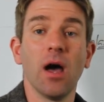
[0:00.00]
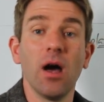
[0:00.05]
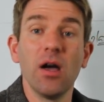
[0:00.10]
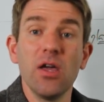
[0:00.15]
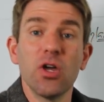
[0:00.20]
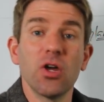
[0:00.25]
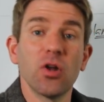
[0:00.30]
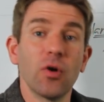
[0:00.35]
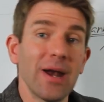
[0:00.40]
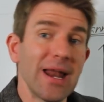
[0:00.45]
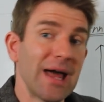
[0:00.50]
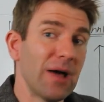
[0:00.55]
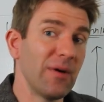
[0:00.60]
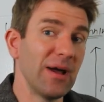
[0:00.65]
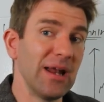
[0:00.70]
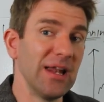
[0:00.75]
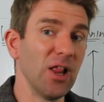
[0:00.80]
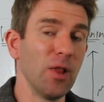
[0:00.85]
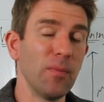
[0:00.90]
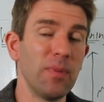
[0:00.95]
Are you going to allow
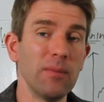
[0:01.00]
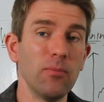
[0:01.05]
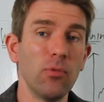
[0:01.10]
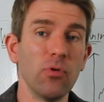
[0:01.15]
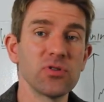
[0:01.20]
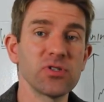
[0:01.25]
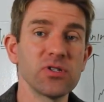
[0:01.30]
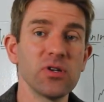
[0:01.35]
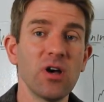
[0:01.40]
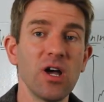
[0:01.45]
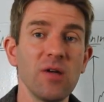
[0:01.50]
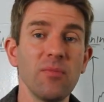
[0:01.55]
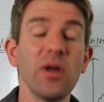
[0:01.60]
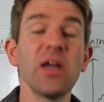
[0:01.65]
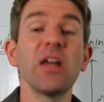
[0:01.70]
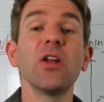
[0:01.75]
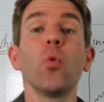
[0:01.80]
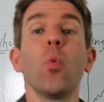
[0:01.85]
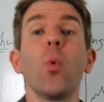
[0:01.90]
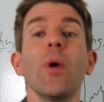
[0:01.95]
it a little bit more time? Are
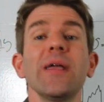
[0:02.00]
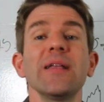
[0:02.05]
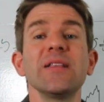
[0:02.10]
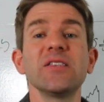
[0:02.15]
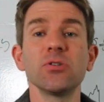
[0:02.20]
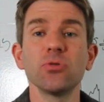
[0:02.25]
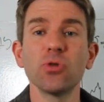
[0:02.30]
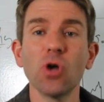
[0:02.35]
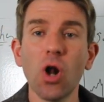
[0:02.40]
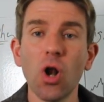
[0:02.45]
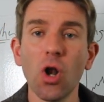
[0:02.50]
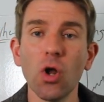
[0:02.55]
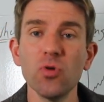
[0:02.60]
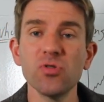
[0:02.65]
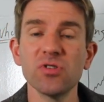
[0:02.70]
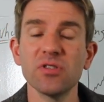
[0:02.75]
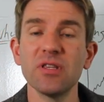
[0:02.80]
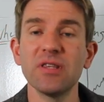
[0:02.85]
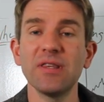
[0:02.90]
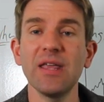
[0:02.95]
you going to wait until the
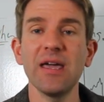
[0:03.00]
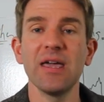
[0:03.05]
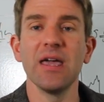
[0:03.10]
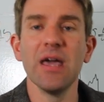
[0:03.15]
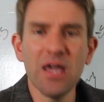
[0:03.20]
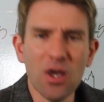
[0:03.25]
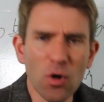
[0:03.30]
close of the day?